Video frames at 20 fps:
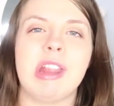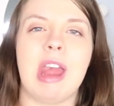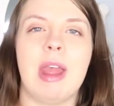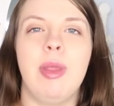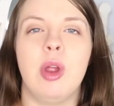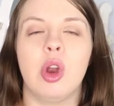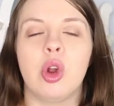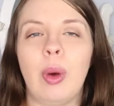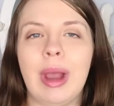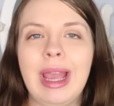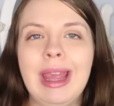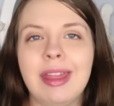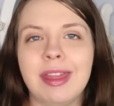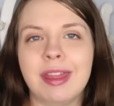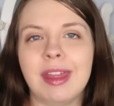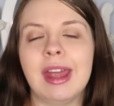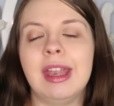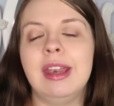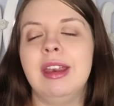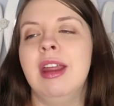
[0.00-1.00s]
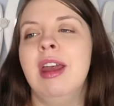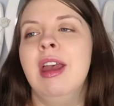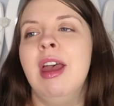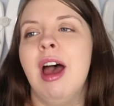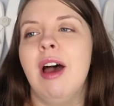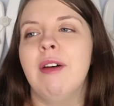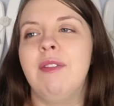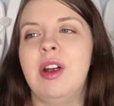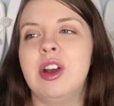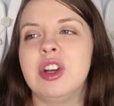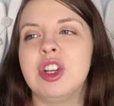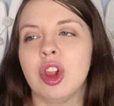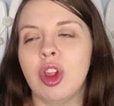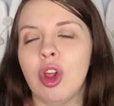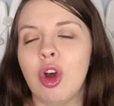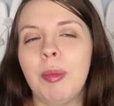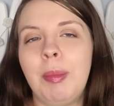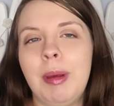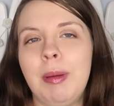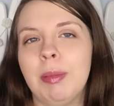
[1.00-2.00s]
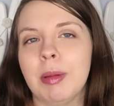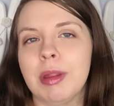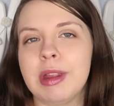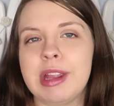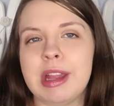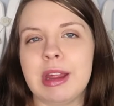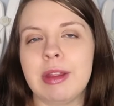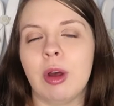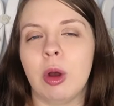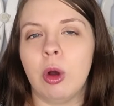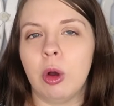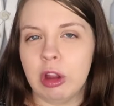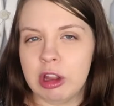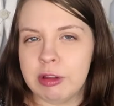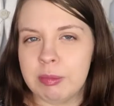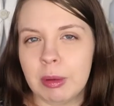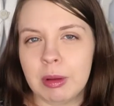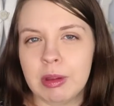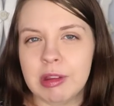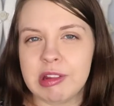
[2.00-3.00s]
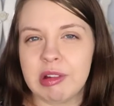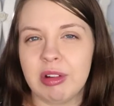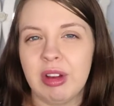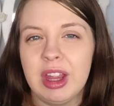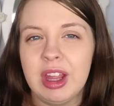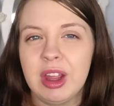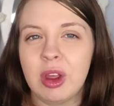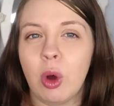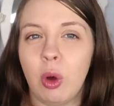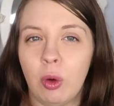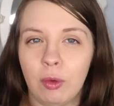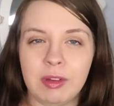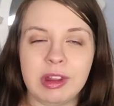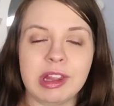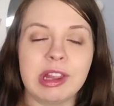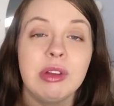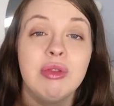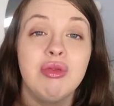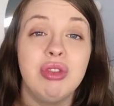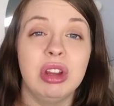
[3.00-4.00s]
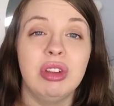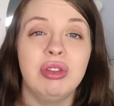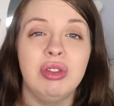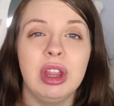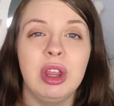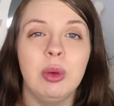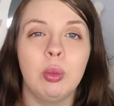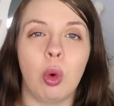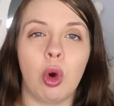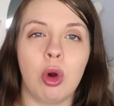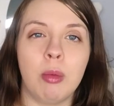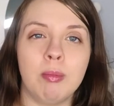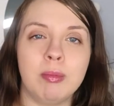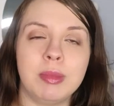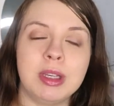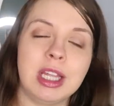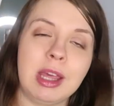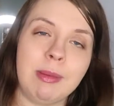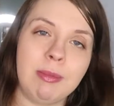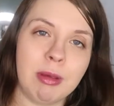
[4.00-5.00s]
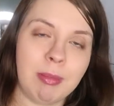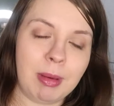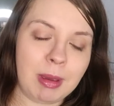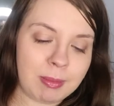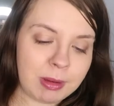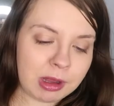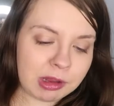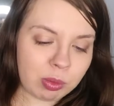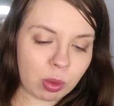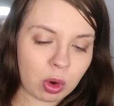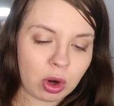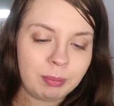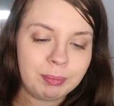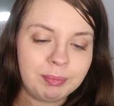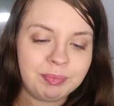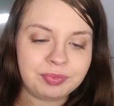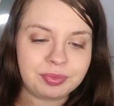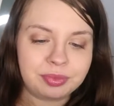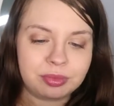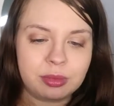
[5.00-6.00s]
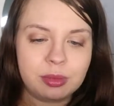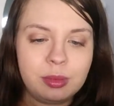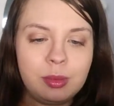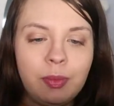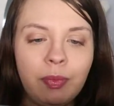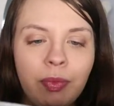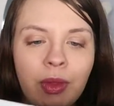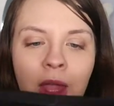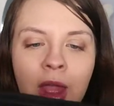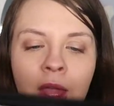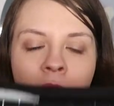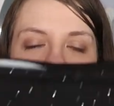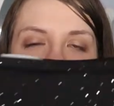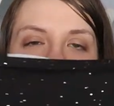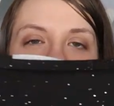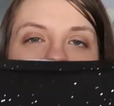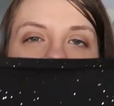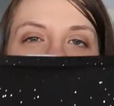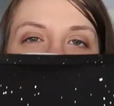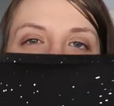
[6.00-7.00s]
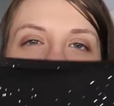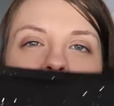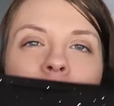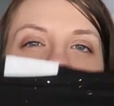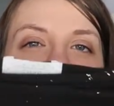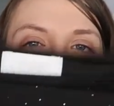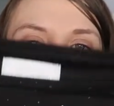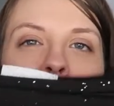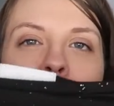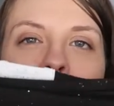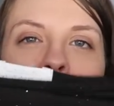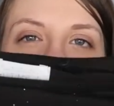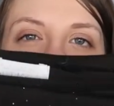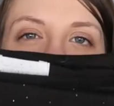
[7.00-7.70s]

and they're quite thin. I've heard a lot of people say that hospitals are like obviously really, really warm to keep the babies warm. So these might be an